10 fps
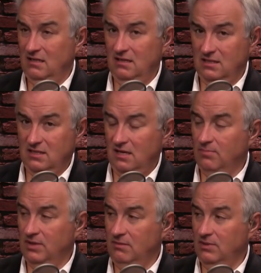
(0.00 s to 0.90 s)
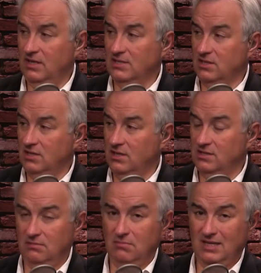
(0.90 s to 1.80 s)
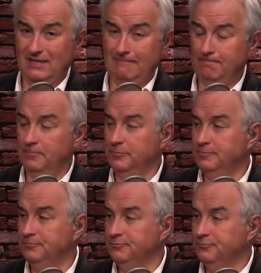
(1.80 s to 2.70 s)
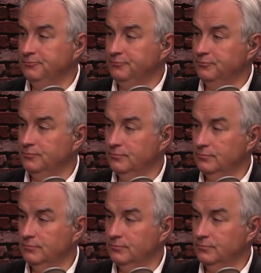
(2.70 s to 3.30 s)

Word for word: this company because it costs them money. And so